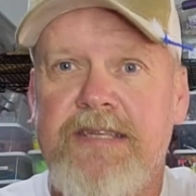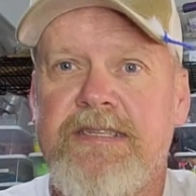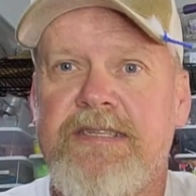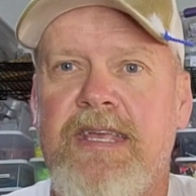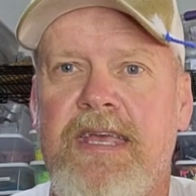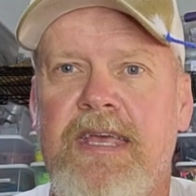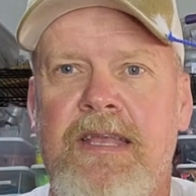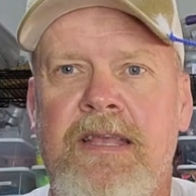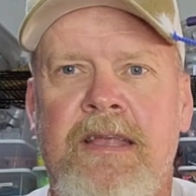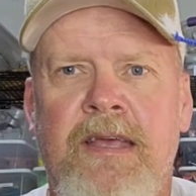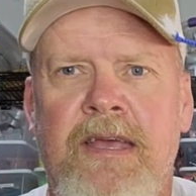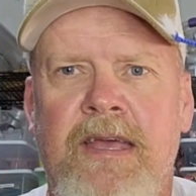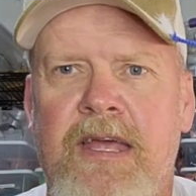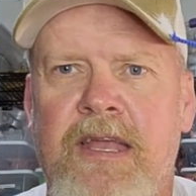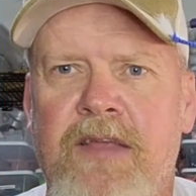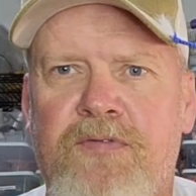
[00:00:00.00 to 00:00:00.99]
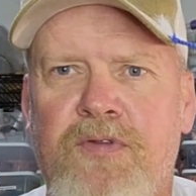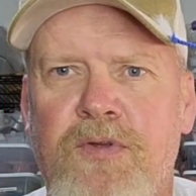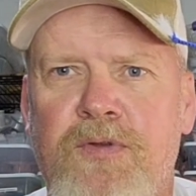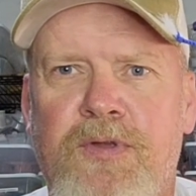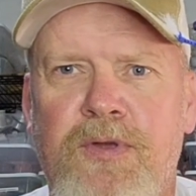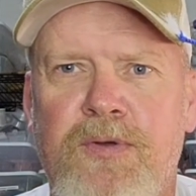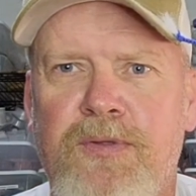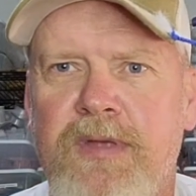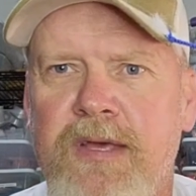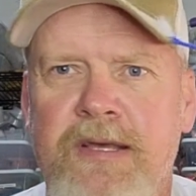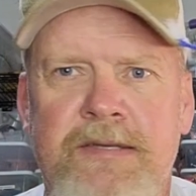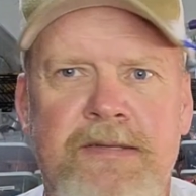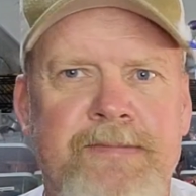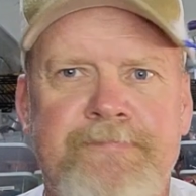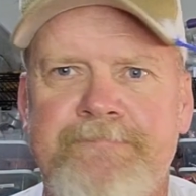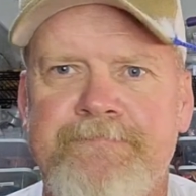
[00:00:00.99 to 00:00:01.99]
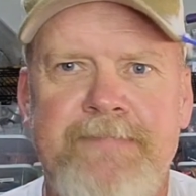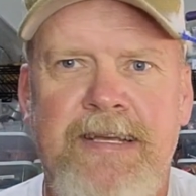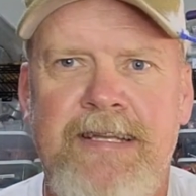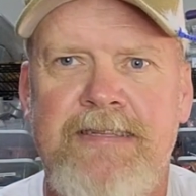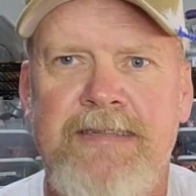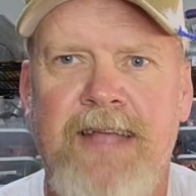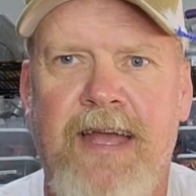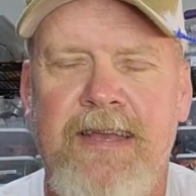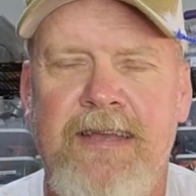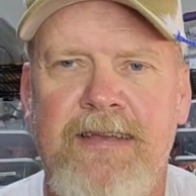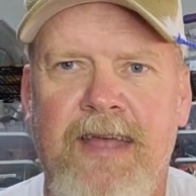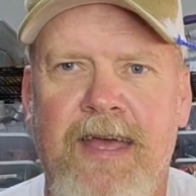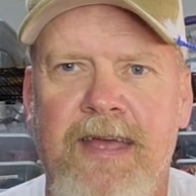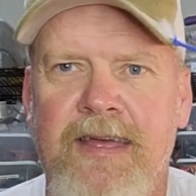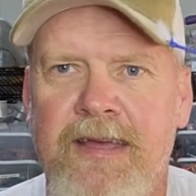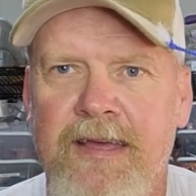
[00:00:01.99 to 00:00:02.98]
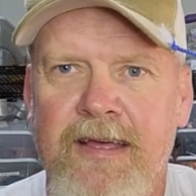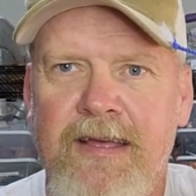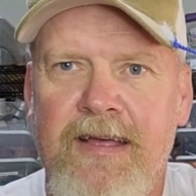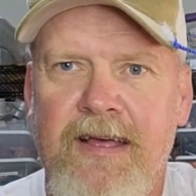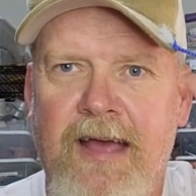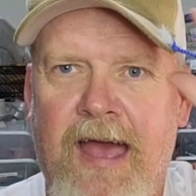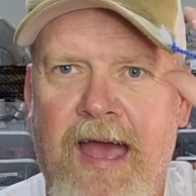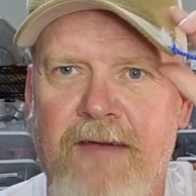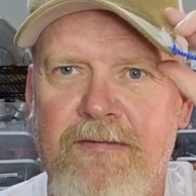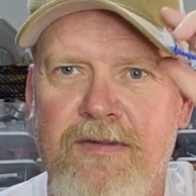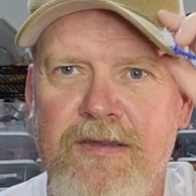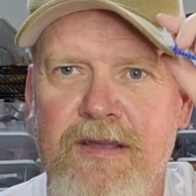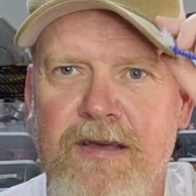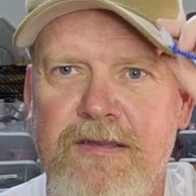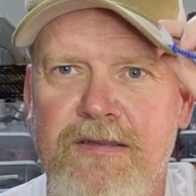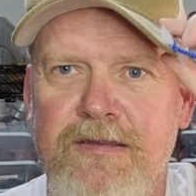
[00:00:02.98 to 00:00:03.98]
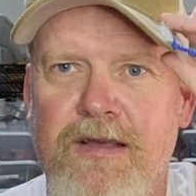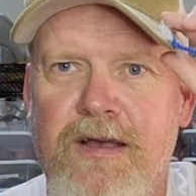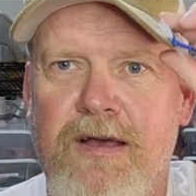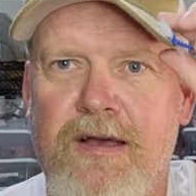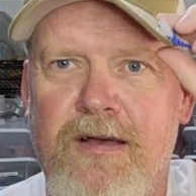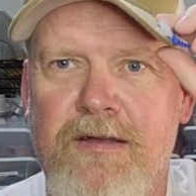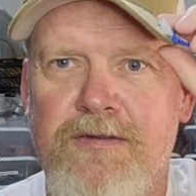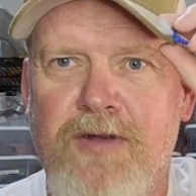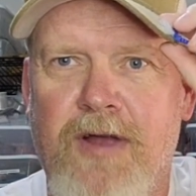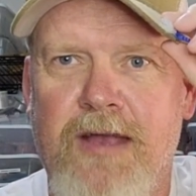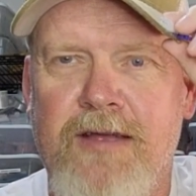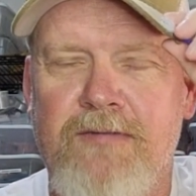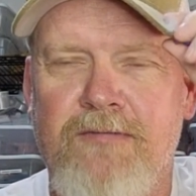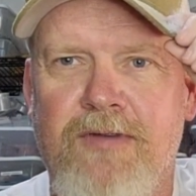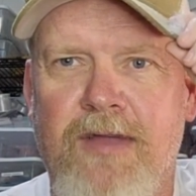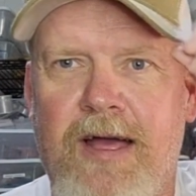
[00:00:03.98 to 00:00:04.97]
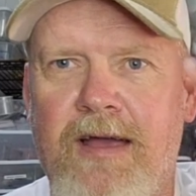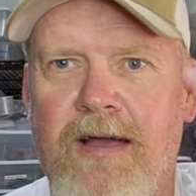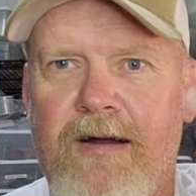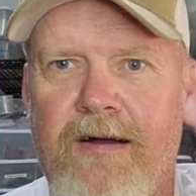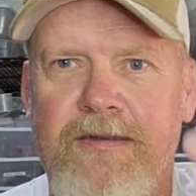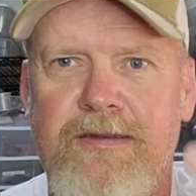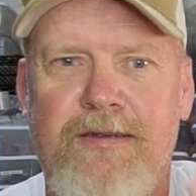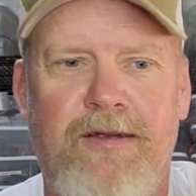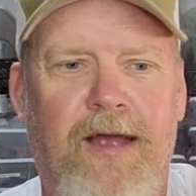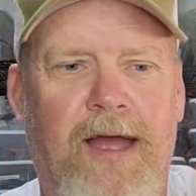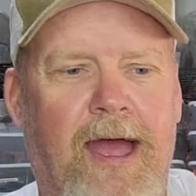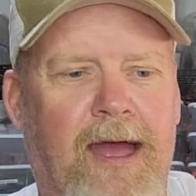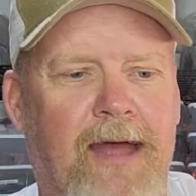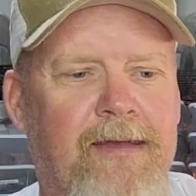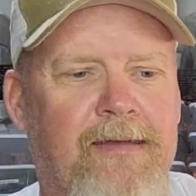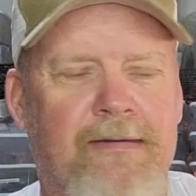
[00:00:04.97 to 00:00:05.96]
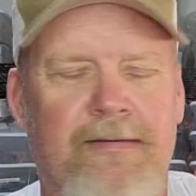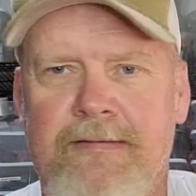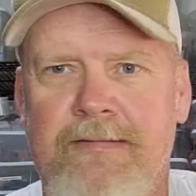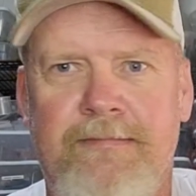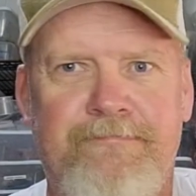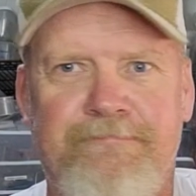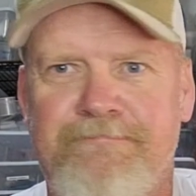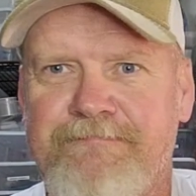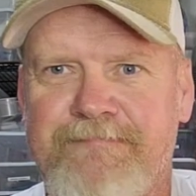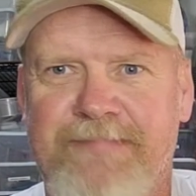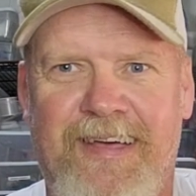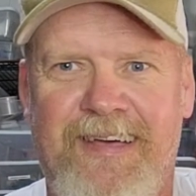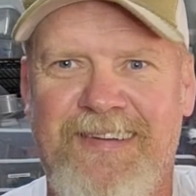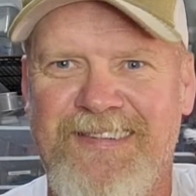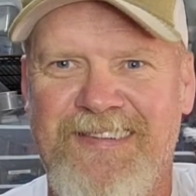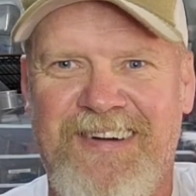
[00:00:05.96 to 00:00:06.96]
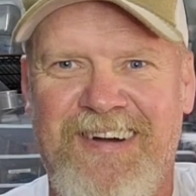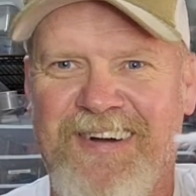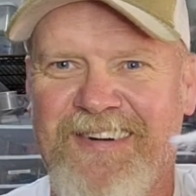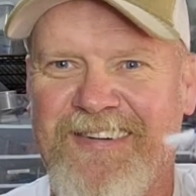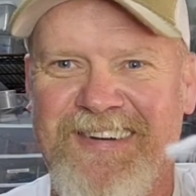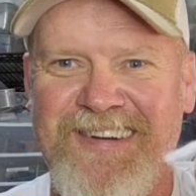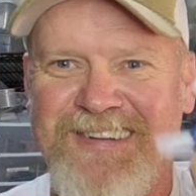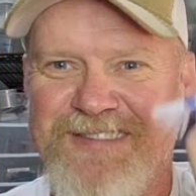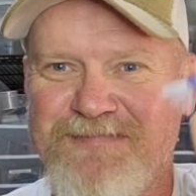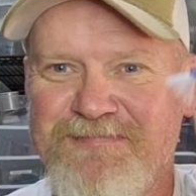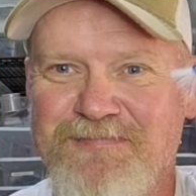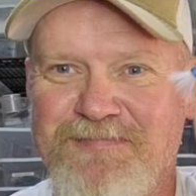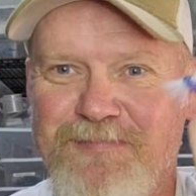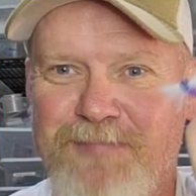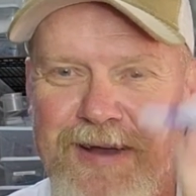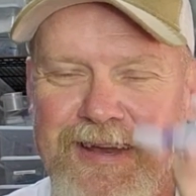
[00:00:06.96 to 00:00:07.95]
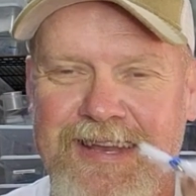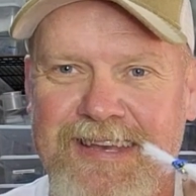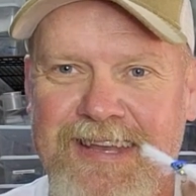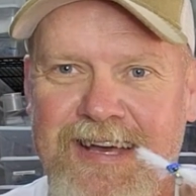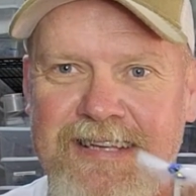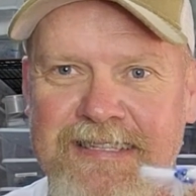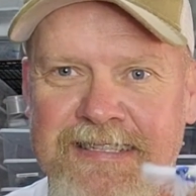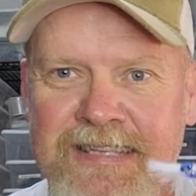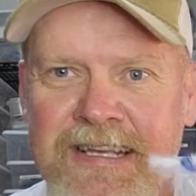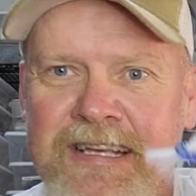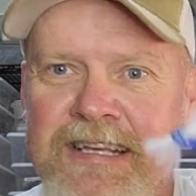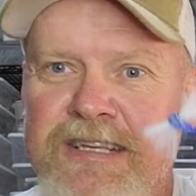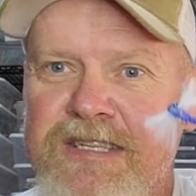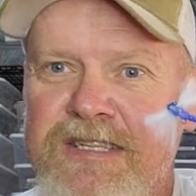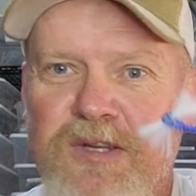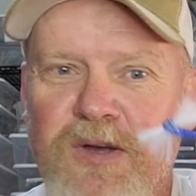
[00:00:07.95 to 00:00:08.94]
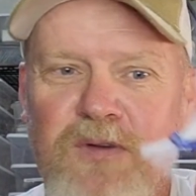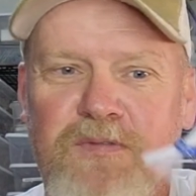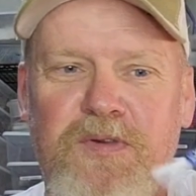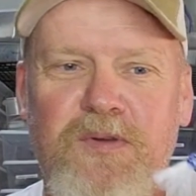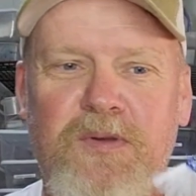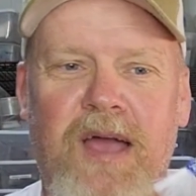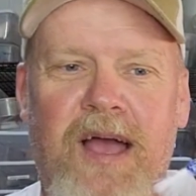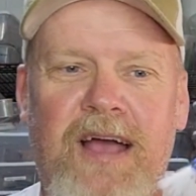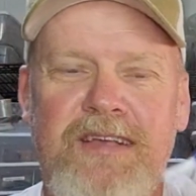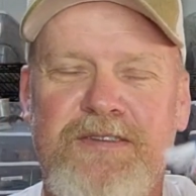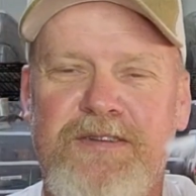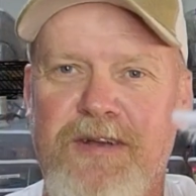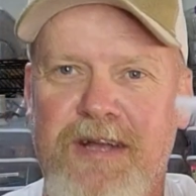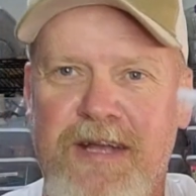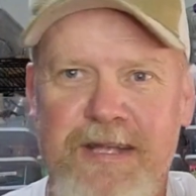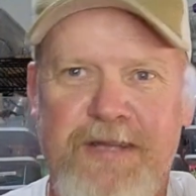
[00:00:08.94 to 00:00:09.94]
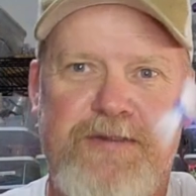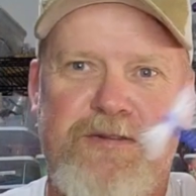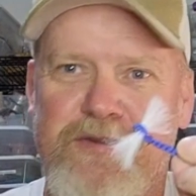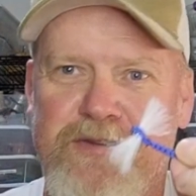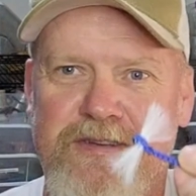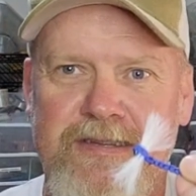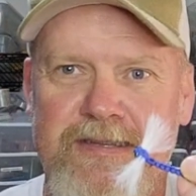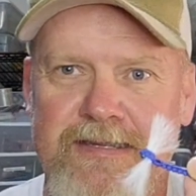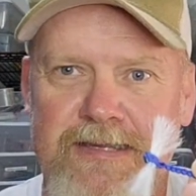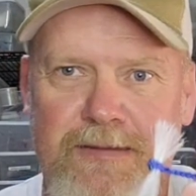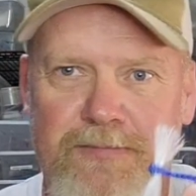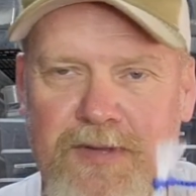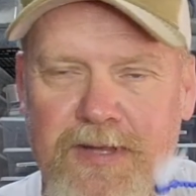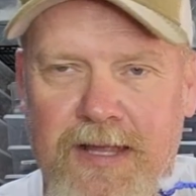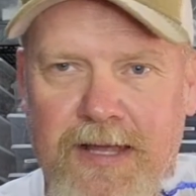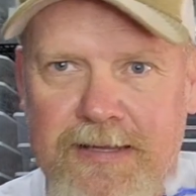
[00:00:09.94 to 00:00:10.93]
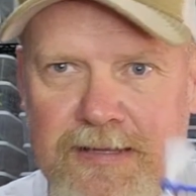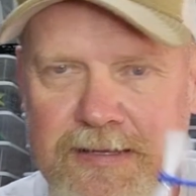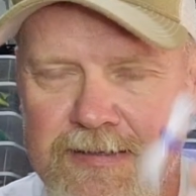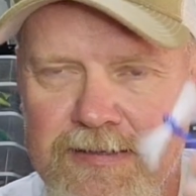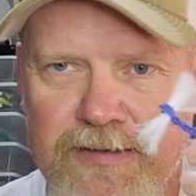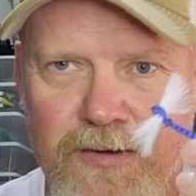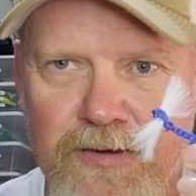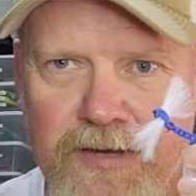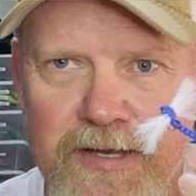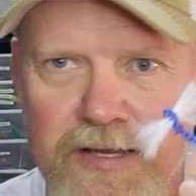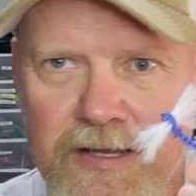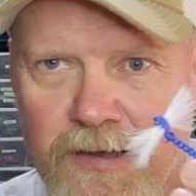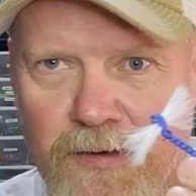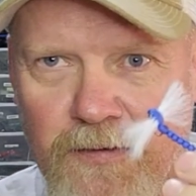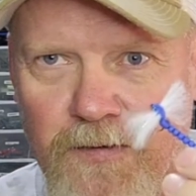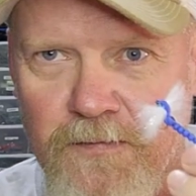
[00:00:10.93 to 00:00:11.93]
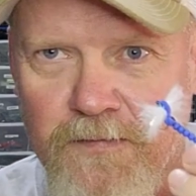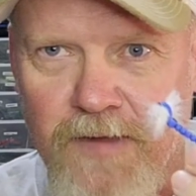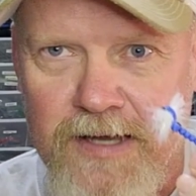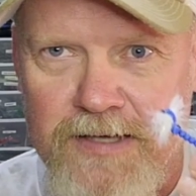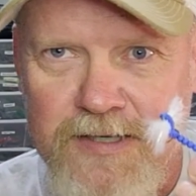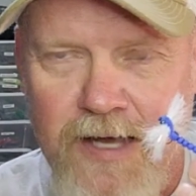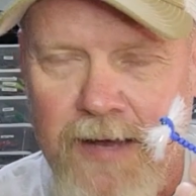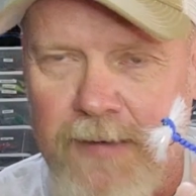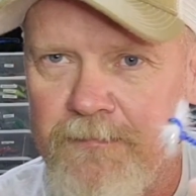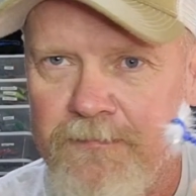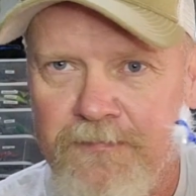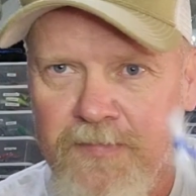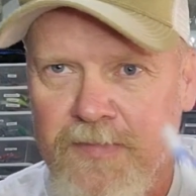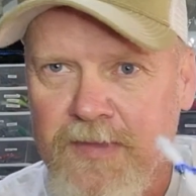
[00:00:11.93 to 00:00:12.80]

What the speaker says: of see it. And if you do this, It's night and day. Having a dragonfly on your hat, I don't know how it works, but it does. So if you guys are interested in something like this, go to any local fly shop,